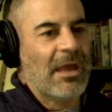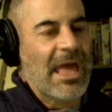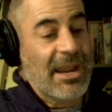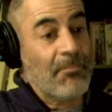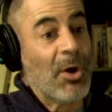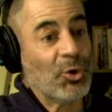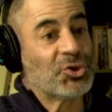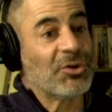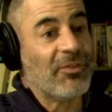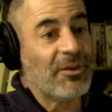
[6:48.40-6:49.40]
an
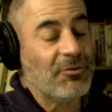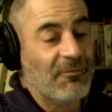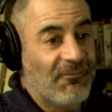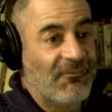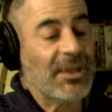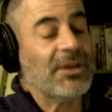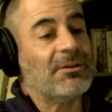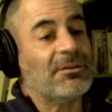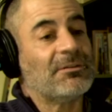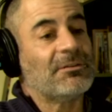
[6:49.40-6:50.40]
emotion that you
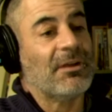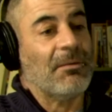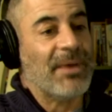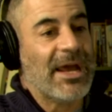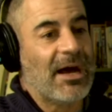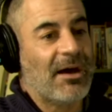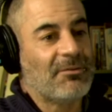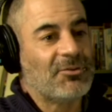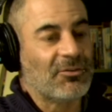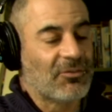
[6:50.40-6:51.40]
feel
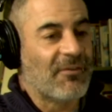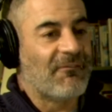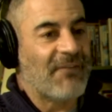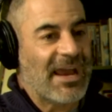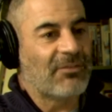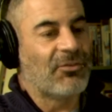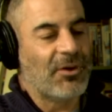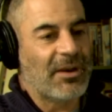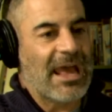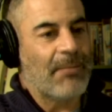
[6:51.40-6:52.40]
about just the fact
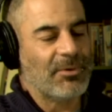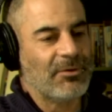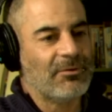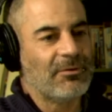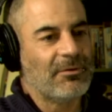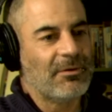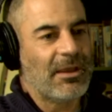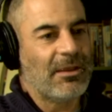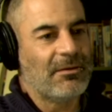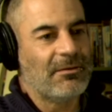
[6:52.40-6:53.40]
that it happened
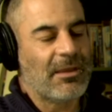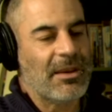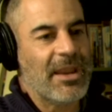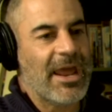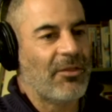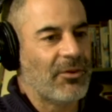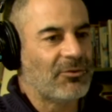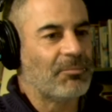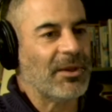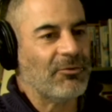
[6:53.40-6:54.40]
and now that
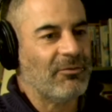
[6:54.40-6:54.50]
it's been